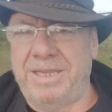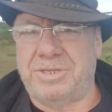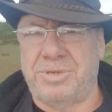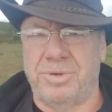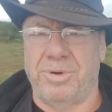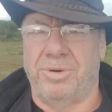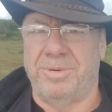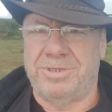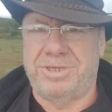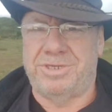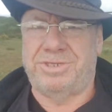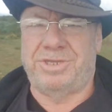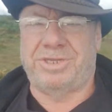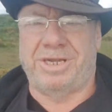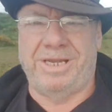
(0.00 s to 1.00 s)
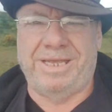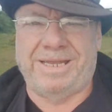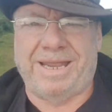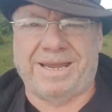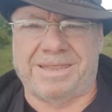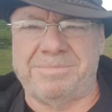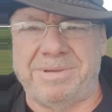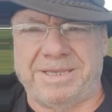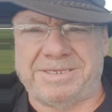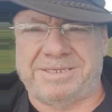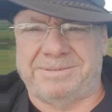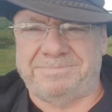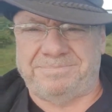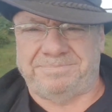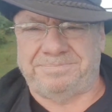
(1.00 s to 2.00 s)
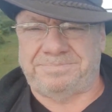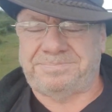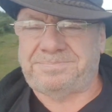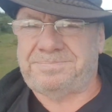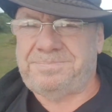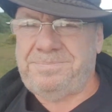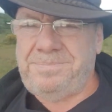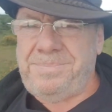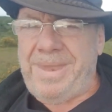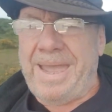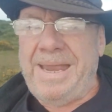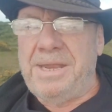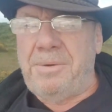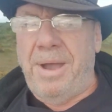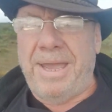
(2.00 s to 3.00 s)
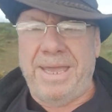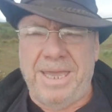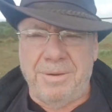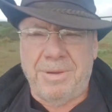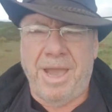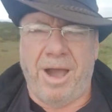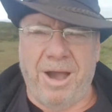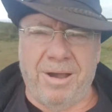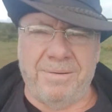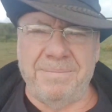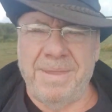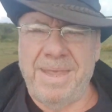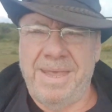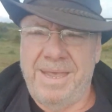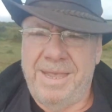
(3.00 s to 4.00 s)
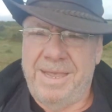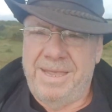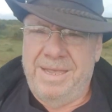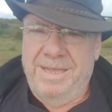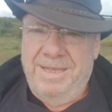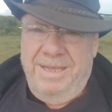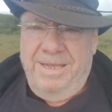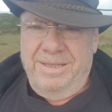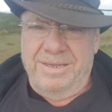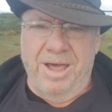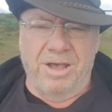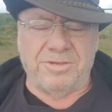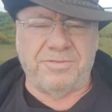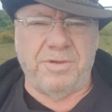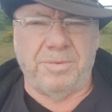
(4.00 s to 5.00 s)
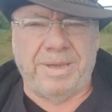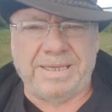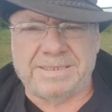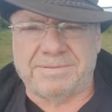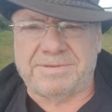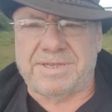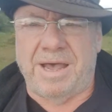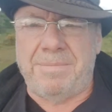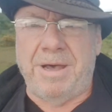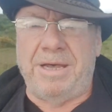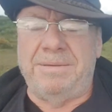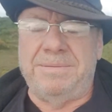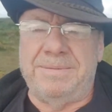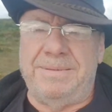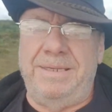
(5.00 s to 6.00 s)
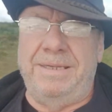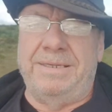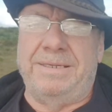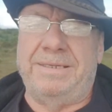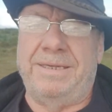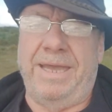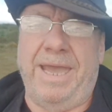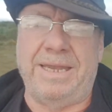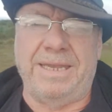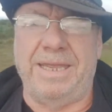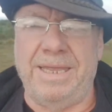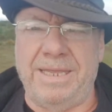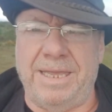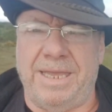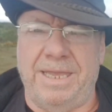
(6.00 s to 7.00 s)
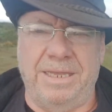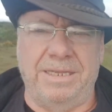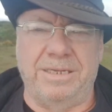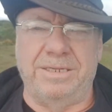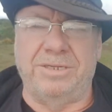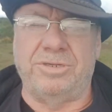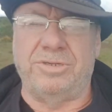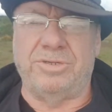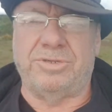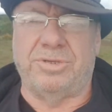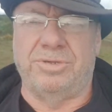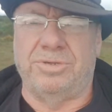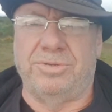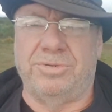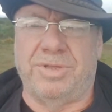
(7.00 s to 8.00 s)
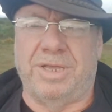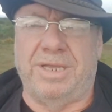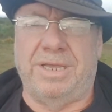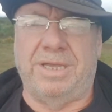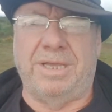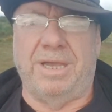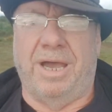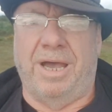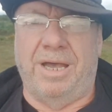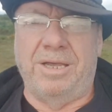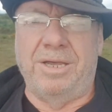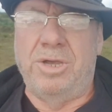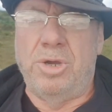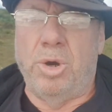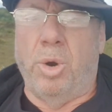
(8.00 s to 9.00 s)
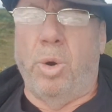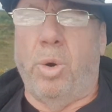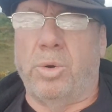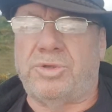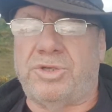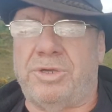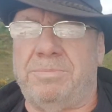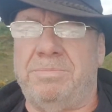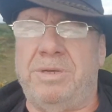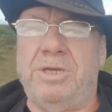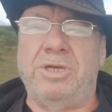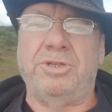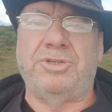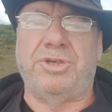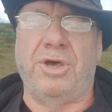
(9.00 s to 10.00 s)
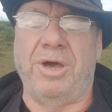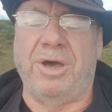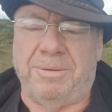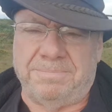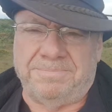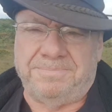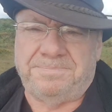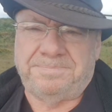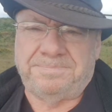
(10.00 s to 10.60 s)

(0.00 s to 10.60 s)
Tour, which has just cleared out of the mist. Anyway, here we are. Last few weeks of summer, heading into the autumn term.